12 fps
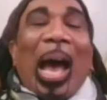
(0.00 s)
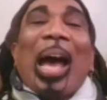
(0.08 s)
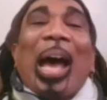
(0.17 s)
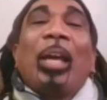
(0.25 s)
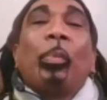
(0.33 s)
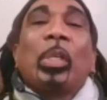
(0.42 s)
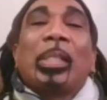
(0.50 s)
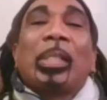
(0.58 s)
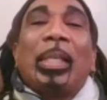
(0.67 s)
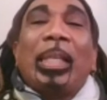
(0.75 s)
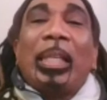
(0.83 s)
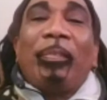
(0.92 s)
I was
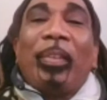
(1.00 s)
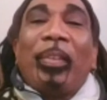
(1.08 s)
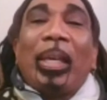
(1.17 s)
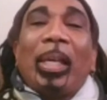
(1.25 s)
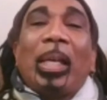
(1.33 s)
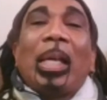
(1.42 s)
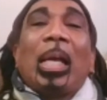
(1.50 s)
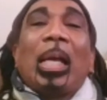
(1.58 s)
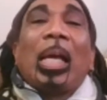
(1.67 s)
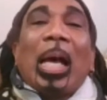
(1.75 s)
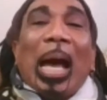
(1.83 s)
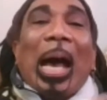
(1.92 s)
leaving
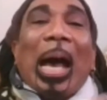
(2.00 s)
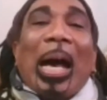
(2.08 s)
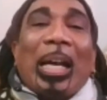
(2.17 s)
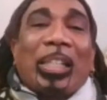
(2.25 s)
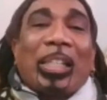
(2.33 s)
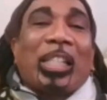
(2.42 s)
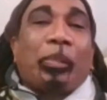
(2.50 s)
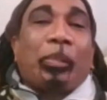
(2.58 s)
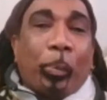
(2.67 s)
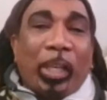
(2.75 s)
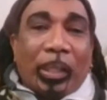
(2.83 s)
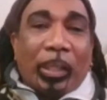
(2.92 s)
ass
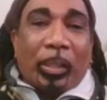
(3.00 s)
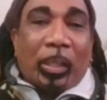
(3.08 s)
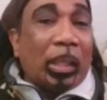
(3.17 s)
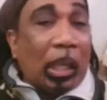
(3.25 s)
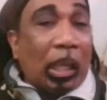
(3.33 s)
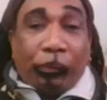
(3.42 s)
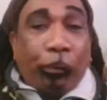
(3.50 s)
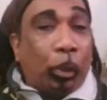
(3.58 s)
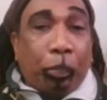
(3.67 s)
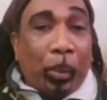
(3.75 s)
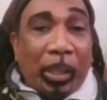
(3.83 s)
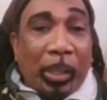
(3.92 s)
prints, not
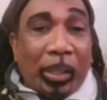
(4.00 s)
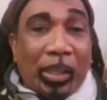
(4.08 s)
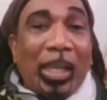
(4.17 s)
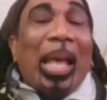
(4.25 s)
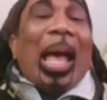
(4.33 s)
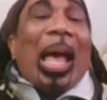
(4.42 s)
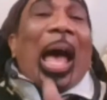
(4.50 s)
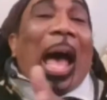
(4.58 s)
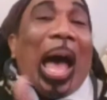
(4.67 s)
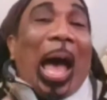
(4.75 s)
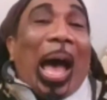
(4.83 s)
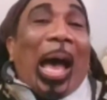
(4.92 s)
footprints,
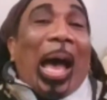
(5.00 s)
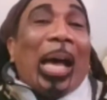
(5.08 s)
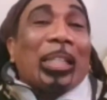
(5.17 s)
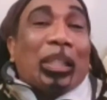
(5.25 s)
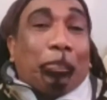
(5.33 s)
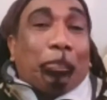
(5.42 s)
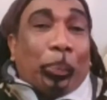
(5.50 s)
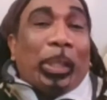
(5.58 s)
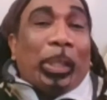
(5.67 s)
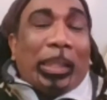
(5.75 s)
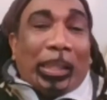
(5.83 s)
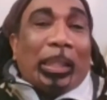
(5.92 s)
ass
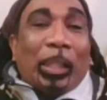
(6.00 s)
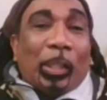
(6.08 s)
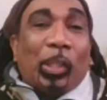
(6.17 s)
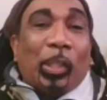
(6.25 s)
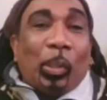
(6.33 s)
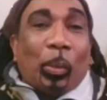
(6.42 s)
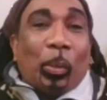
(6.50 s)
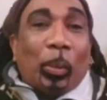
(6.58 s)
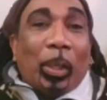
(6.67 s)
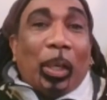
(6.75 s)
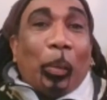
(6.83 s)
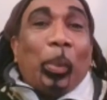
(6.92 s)
prints in the snow,
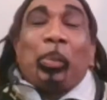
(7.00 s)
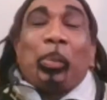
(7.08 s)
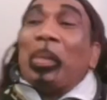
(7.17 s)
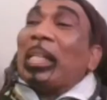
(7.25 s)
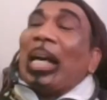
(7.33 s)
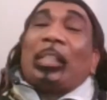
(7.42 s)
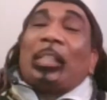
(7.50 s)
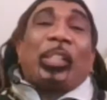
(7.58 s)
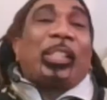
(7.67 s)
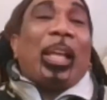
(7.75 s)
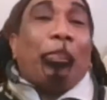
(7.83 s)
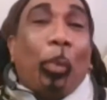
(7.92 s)
which means I had to
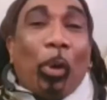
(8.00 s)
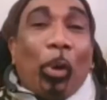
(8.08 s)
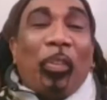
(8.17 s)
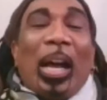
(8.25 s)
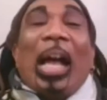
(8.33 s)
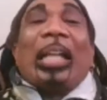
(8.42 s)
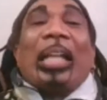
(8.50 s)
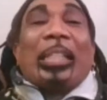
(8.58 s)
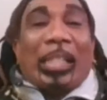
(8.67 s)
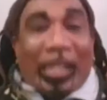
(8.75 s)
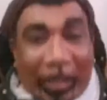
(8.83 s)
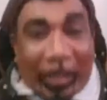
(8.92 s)
step over and
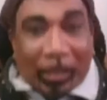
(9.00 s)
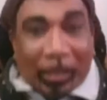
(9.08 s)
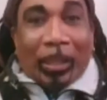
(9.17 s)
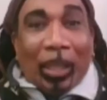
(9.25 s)
sit